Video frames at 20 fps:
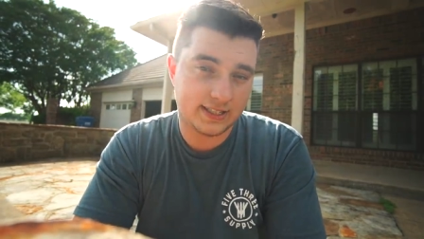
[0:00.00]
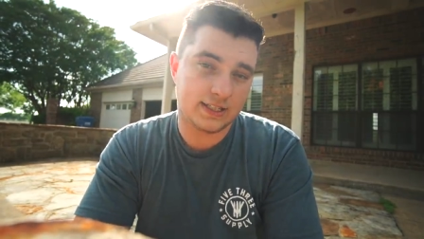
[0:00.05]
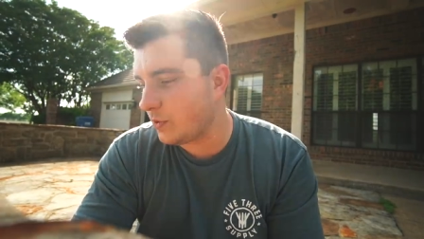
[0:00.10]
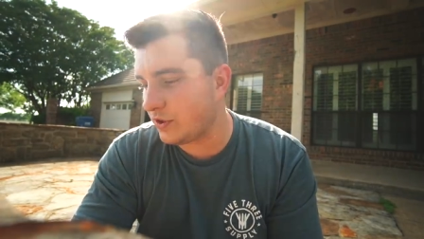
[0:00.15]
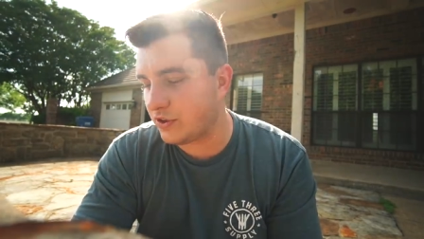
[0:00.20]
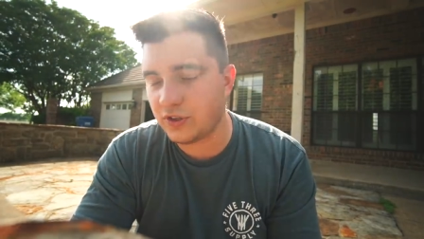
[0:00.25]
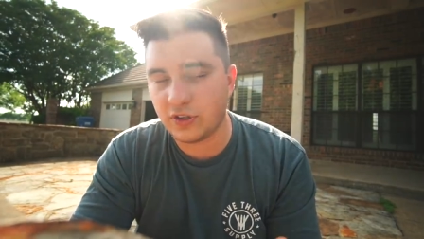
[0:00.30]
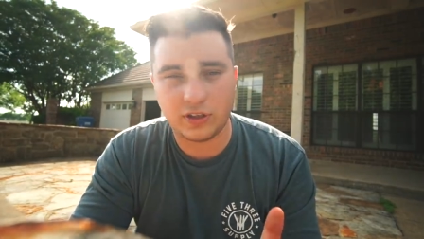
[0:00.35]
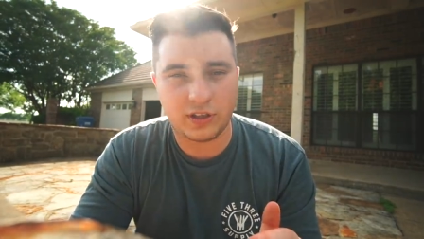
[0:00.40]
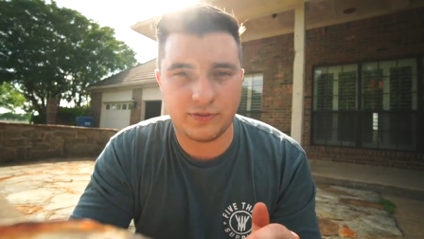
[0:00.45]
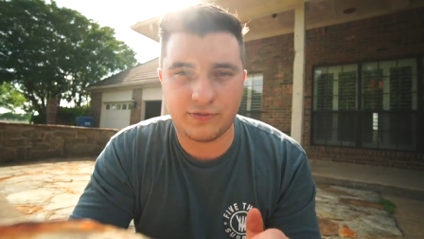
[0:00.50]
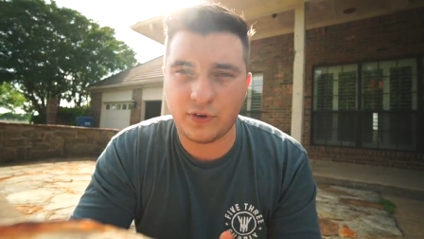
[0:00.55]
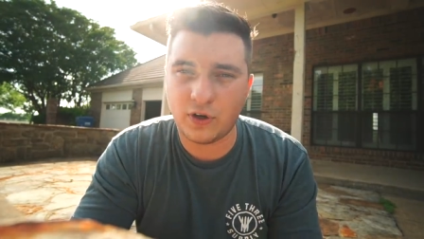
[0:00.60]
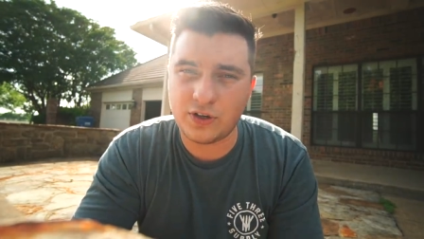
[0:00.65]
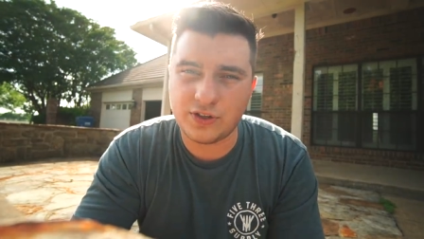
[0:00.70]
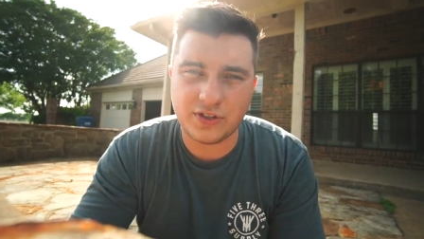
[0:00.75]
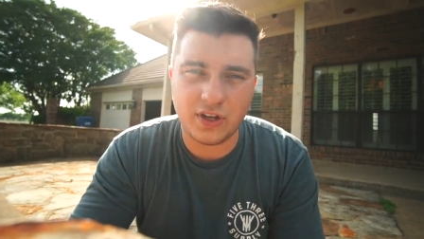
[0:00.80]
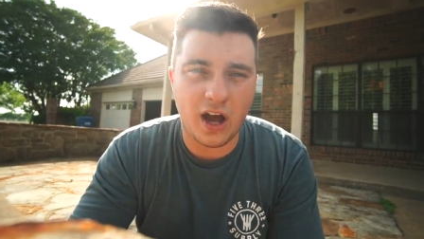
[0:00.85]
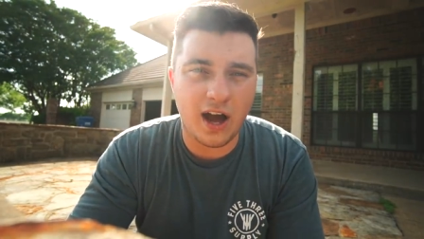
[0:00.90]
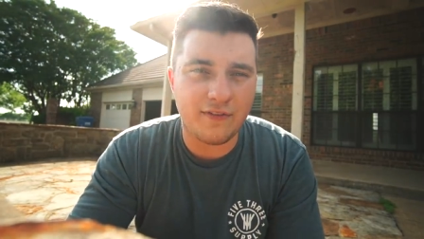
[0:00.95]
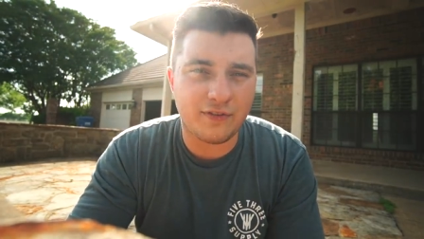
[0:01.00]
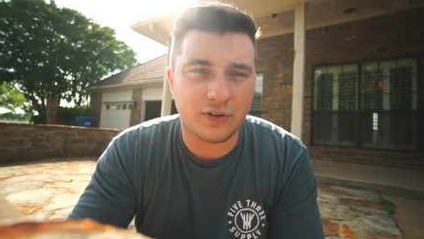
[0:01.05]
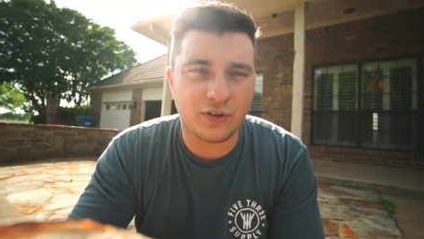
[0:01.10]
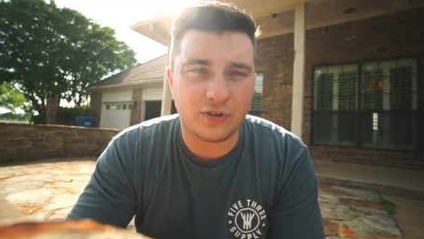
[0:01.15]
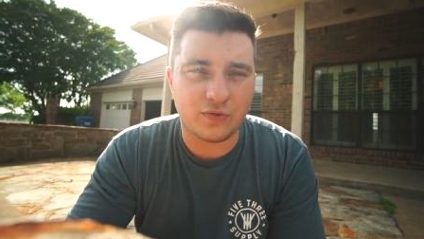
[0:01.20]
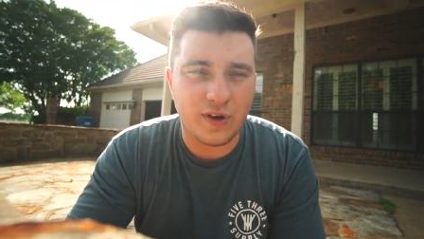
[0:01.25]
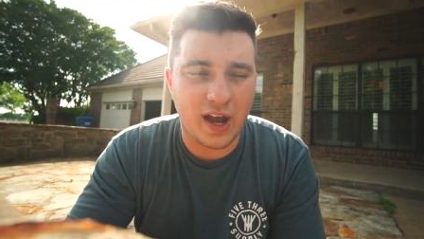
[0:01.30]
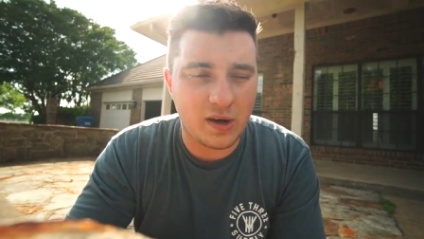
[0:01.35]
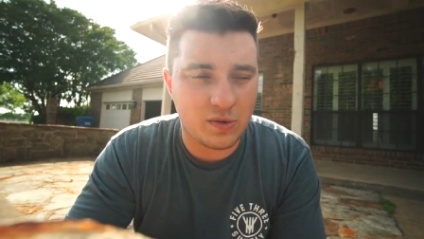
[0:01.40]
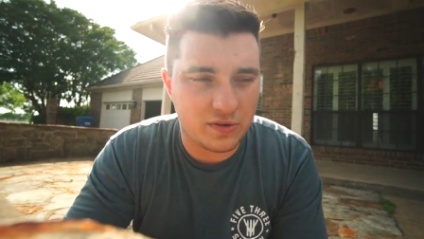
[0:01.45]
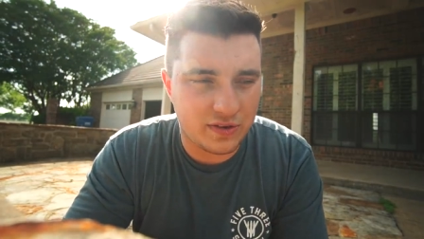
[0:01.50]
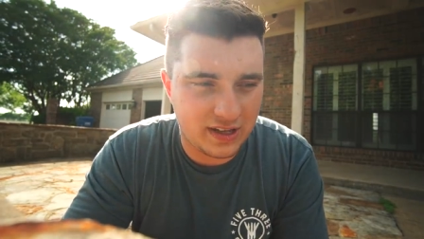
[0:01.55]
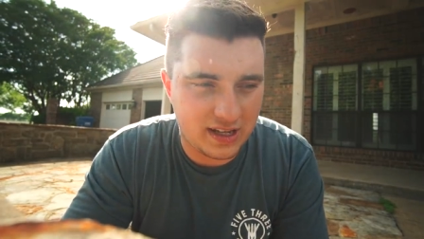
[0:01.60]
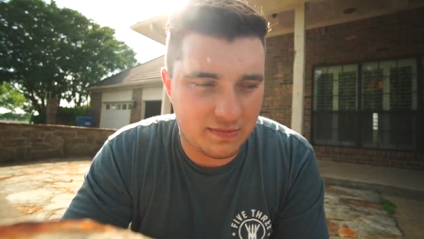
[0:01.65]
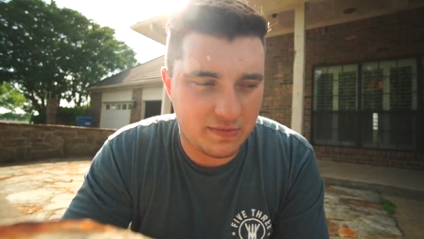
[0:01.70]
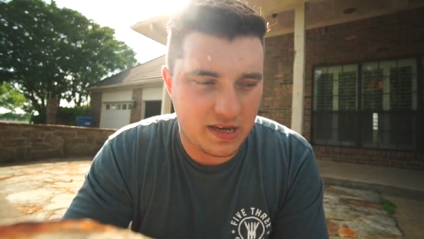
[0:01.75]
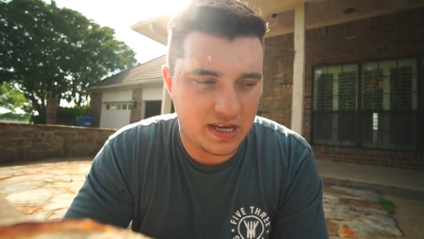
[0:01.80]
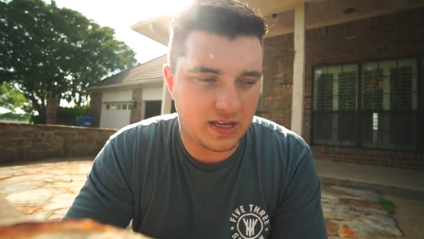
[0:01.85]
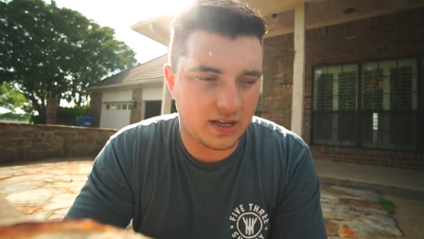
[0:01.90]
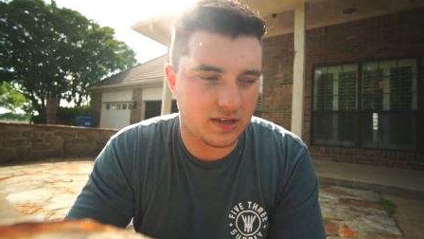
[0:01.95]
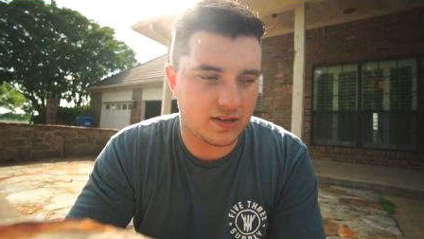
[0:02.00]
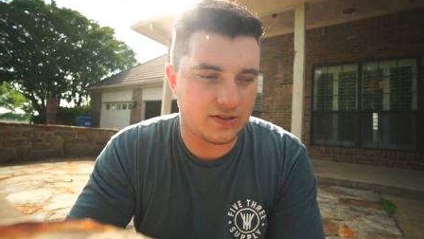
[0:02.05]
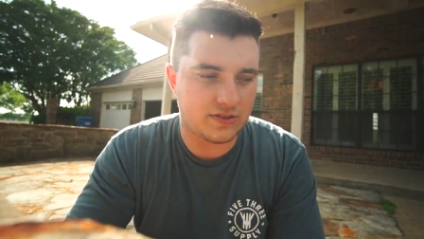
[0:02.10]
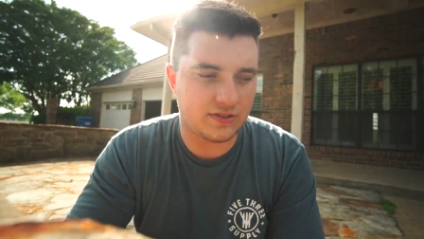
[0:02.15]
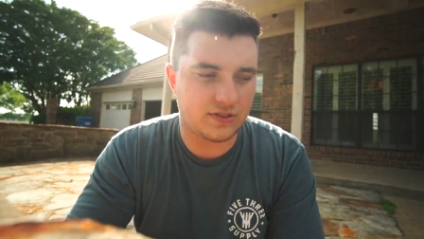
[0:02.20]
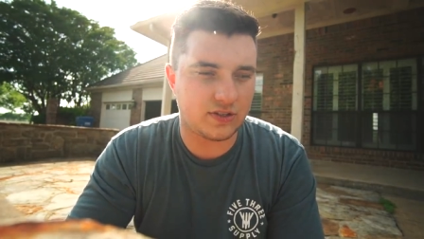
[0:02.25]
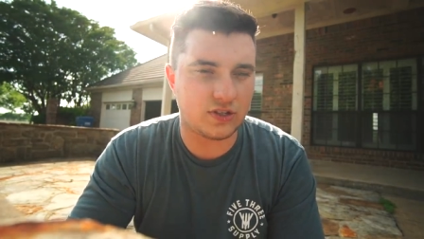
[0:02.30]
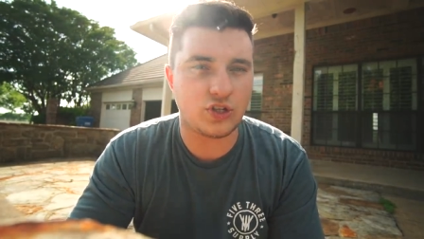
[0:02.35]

We took the first offer and ran with it because